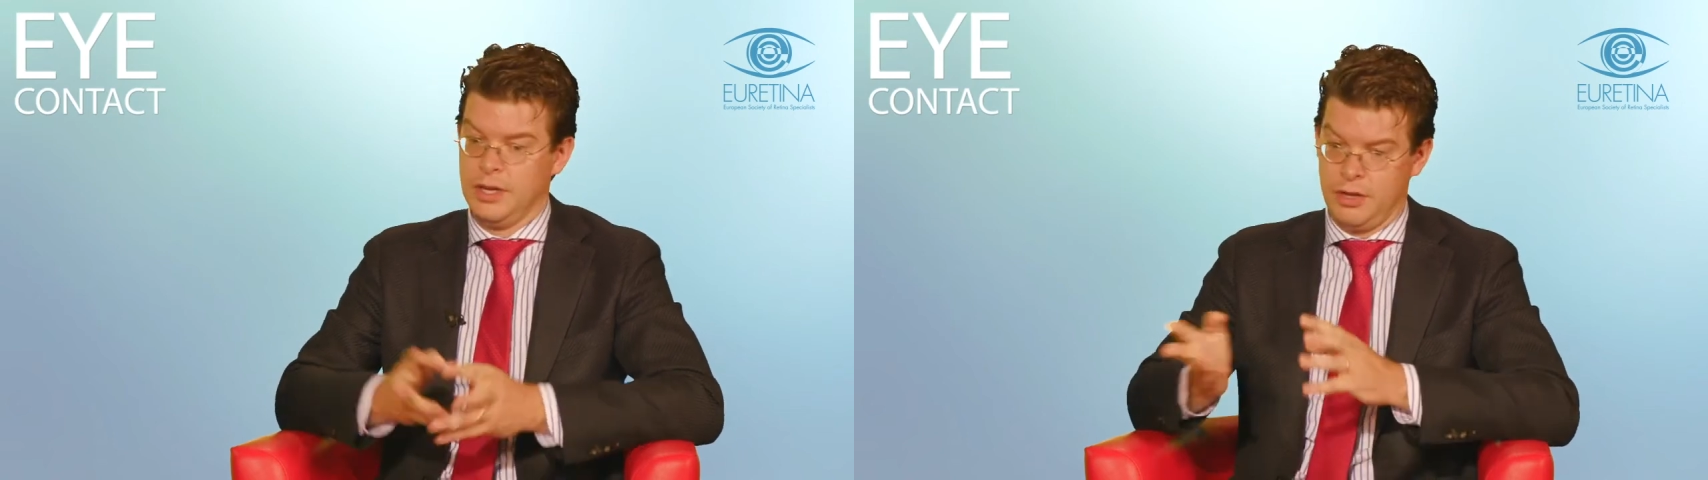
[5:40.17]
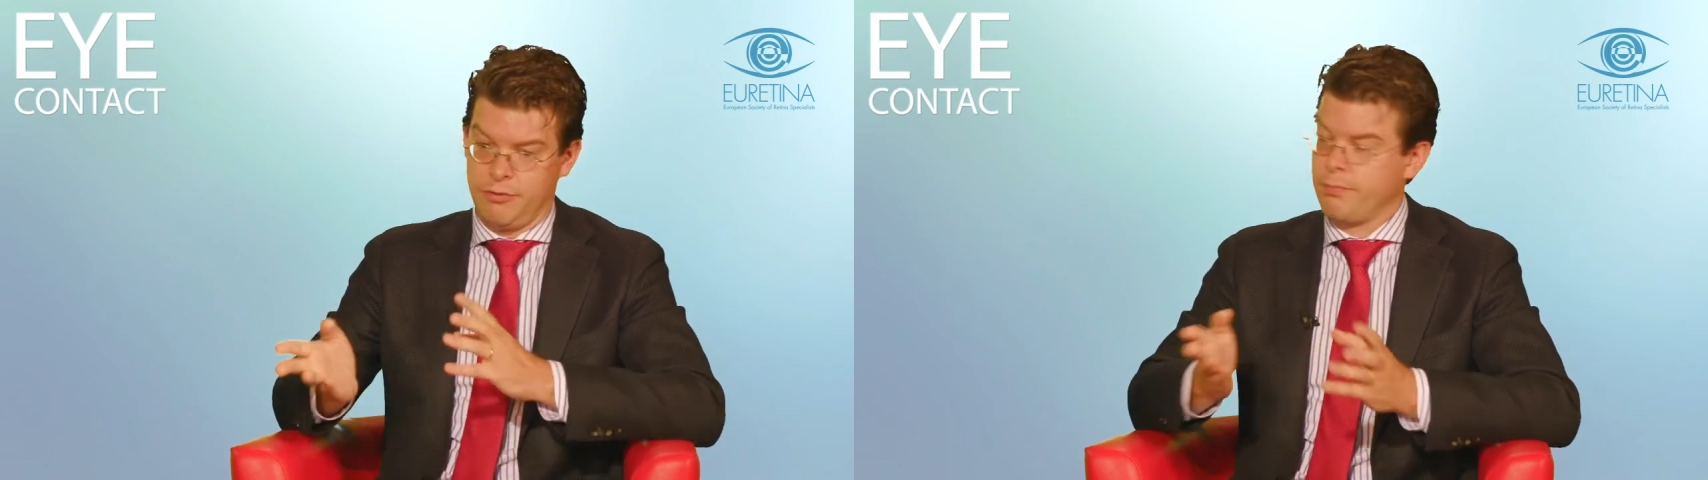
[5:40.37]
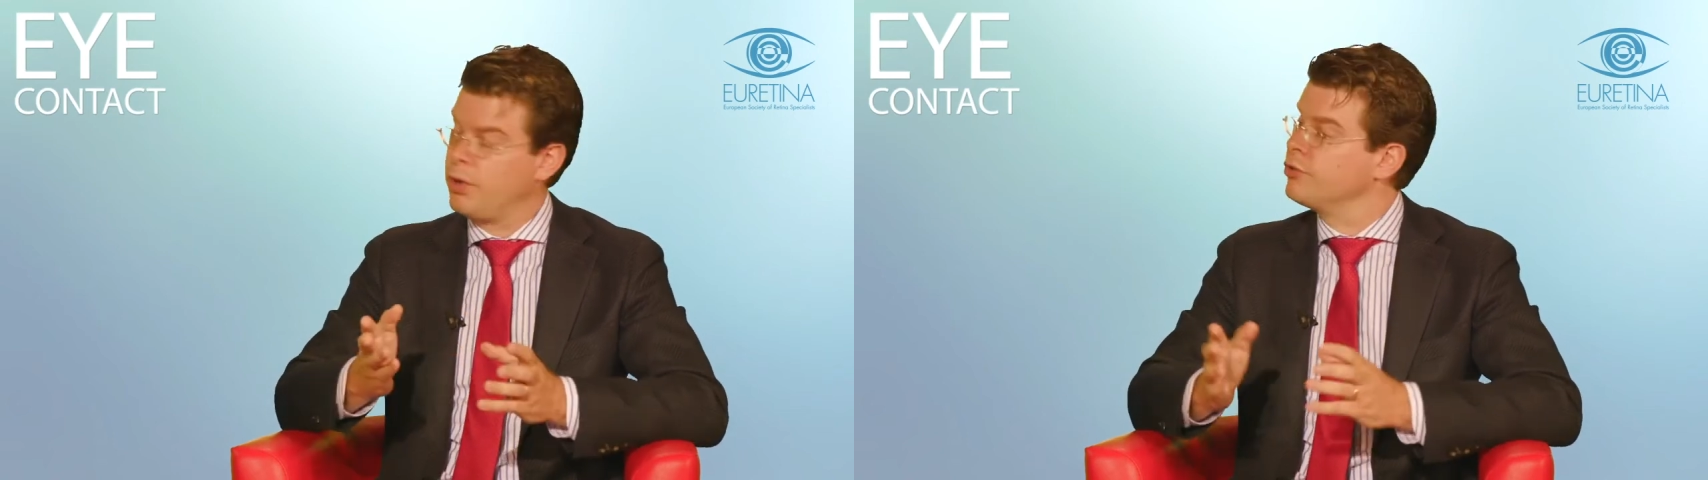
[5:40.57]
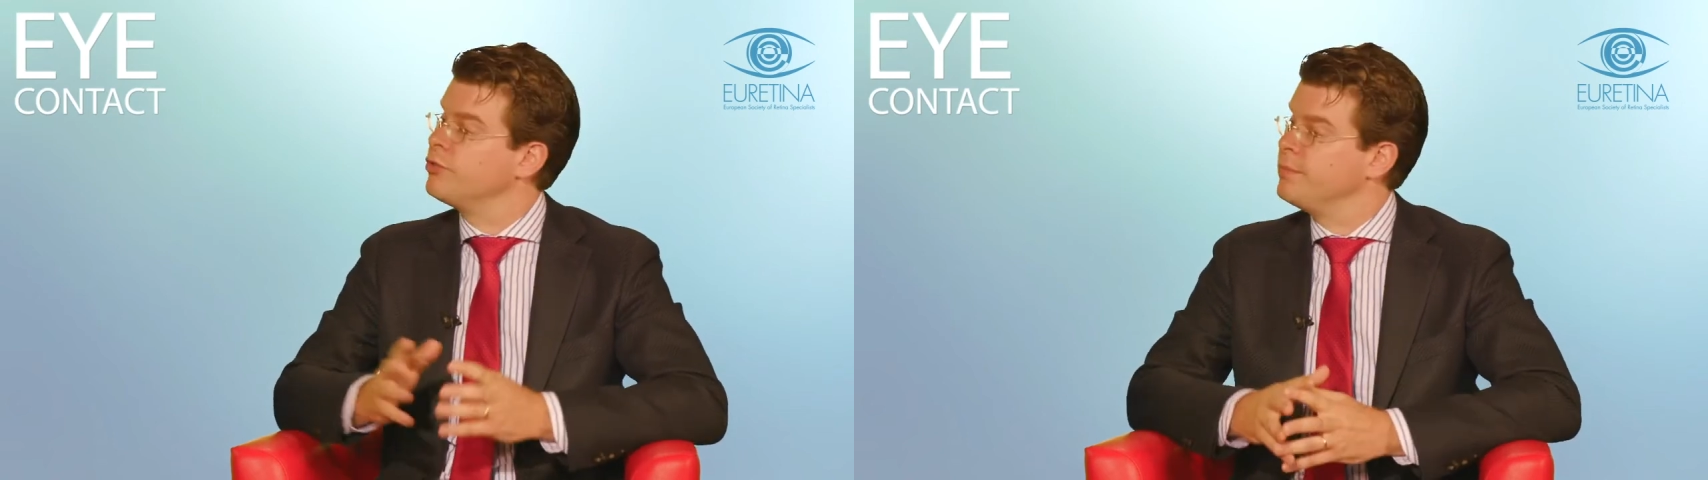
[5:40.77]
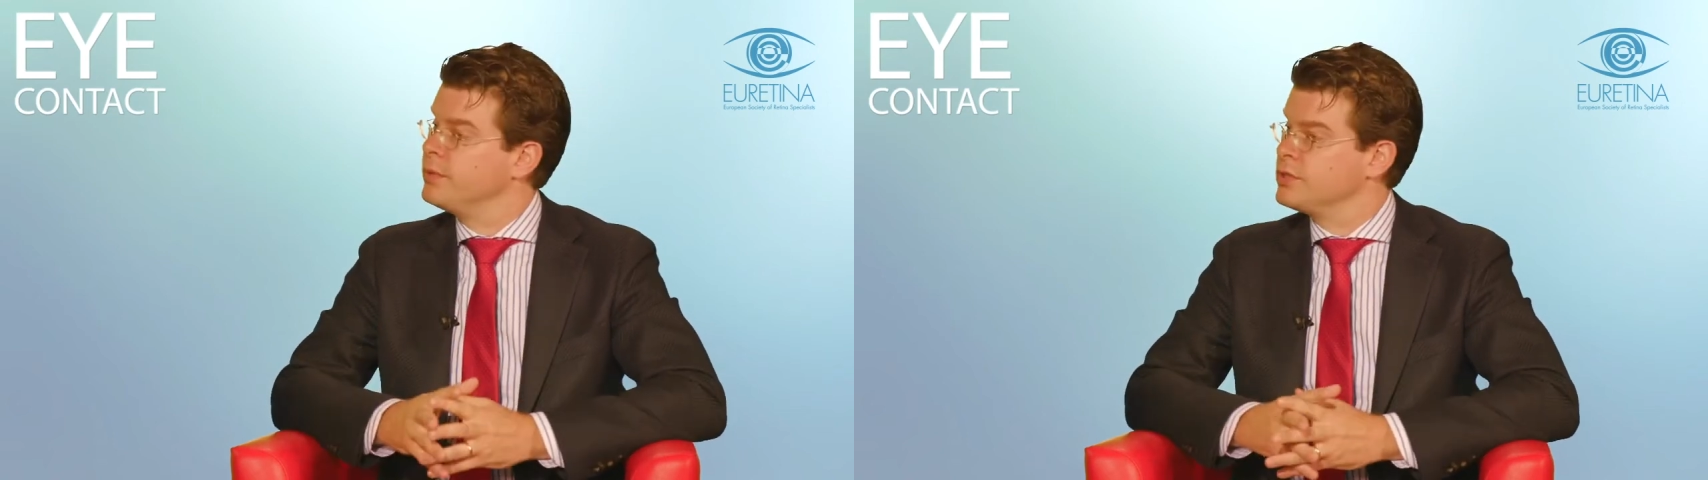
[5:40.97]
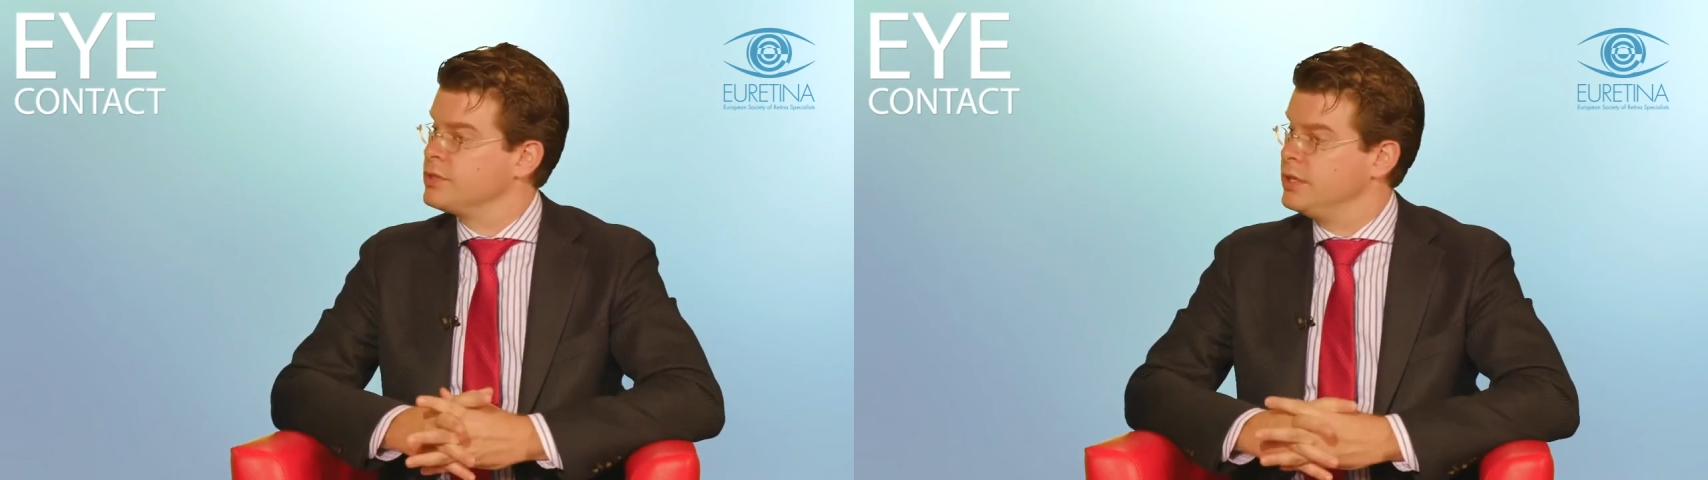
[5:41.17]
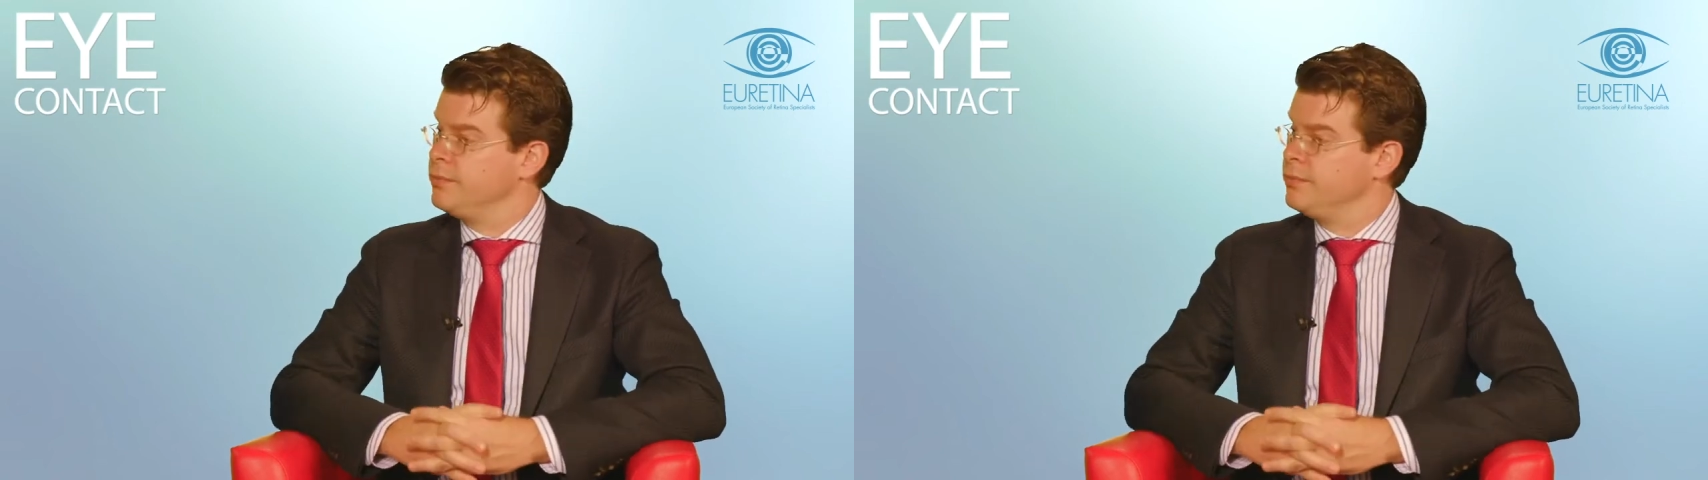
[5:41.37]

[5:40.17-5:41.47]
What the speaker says: for both treatments in